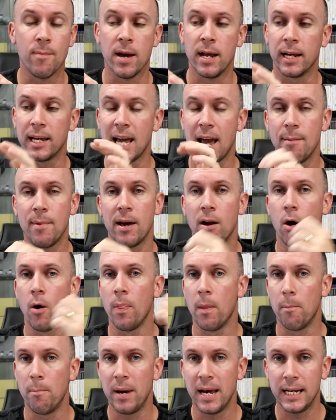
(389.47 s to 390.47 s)
and it came out on
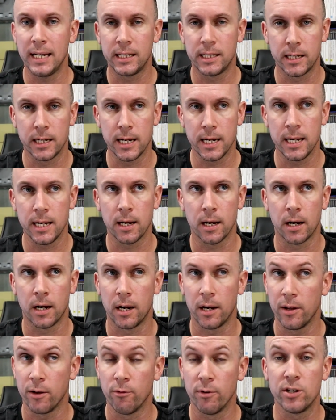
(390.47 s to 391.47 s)
the PC,
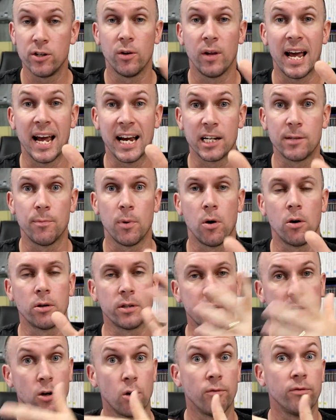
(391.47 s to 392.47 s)
the original Xbox,
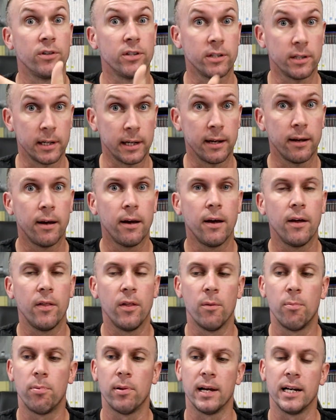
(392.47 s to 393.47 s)
and obviously
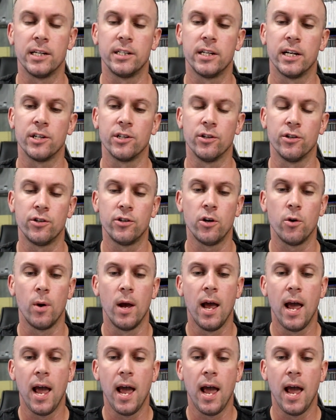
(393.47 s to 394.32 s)
the PlayStation 2.